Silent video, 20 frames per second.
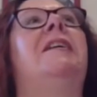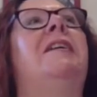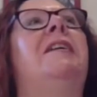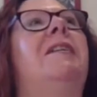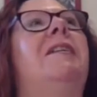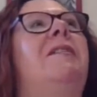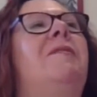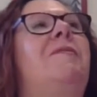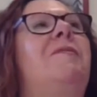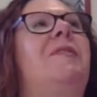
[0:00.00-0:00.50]

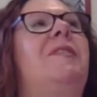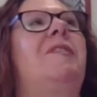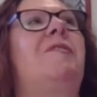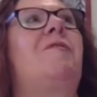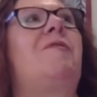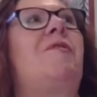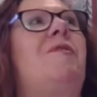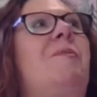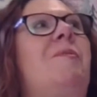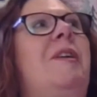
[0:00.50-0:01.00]
of
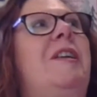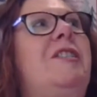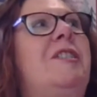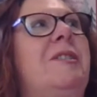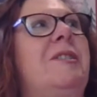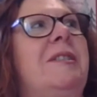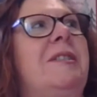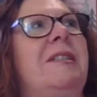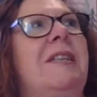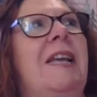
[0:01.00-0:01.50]

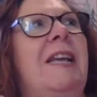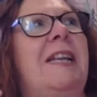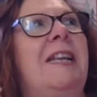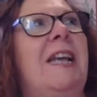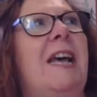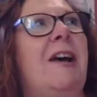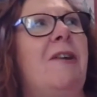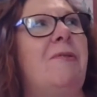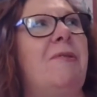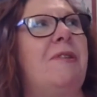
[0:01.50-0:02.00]
information and
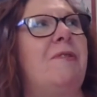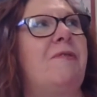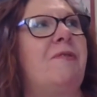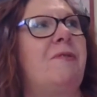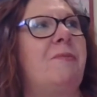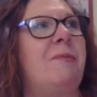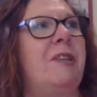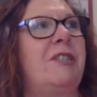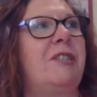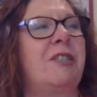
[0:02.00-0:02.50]
how
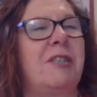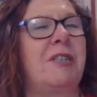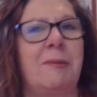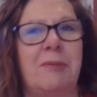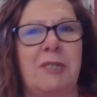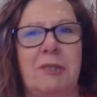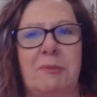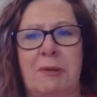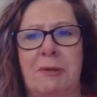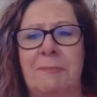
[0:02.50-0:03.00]
information
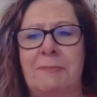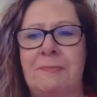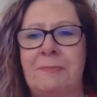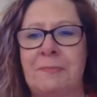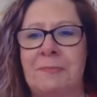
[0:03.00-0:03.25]
comes to me.